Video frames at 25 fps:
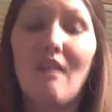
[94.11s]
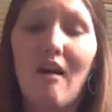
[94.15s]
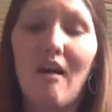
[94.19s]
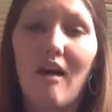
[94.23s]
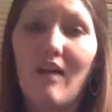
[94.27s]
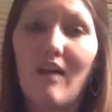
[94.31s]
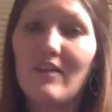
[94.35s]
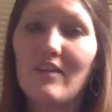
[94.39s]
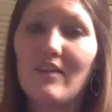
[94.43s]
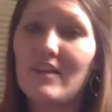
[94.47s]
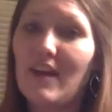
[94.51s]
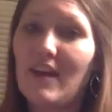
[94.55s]

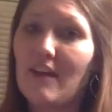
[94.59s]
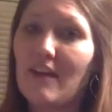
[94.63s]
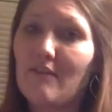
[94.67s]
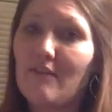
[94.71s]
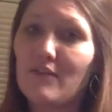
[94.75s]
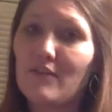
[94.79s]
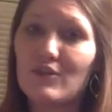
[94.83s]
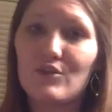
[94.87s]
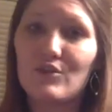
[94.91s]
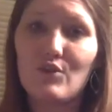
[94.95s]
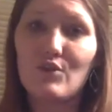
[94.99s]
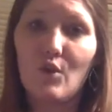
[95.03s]
all the time for
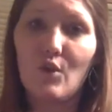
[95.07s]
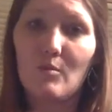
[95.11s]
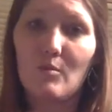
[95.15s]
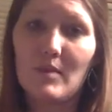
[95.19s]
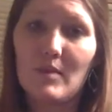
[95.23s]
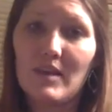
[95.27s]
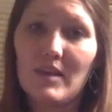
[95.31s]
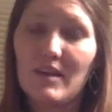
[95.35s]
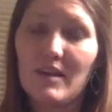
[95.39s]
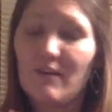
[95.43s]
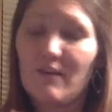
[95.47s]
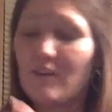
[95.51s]
so
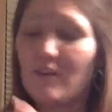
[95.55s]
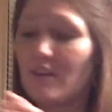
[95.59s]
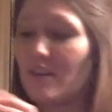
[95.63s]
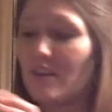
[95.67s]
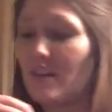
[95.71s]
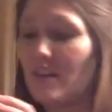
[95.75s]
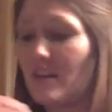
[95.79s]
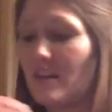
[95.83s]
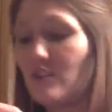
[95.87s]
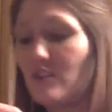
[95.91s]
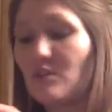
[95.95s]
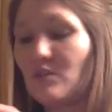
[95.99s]
many different
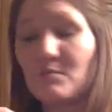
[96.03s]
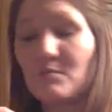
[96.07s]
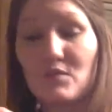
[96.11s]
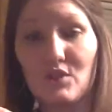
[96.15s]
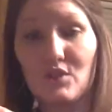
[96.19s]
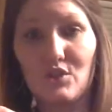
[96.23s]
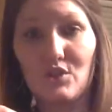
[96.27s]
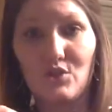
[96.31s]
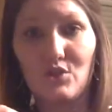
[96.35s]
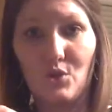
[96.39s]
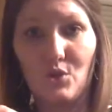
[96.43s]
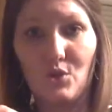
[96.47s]
things. So I'm just
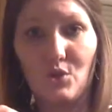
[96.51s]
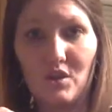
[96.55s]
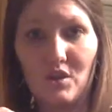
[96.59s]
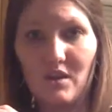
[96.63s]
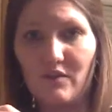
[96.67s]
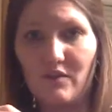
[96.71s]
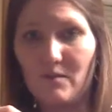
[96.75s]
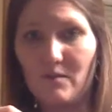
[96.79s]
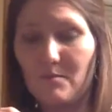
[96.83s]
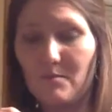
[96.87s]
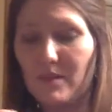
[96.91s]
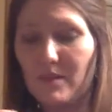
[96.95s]
going to show you the
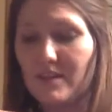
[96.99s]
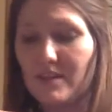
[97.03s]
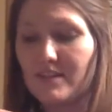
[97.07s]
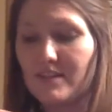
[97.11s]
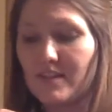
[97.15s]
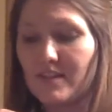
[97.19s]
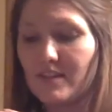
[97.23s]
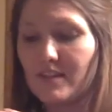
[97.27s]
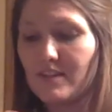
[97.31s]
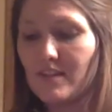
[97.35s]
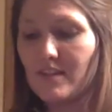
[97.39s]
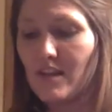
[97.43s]
different
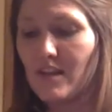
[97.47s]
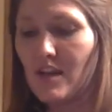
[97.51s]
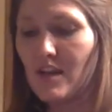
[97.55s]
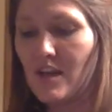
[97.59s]
pieces.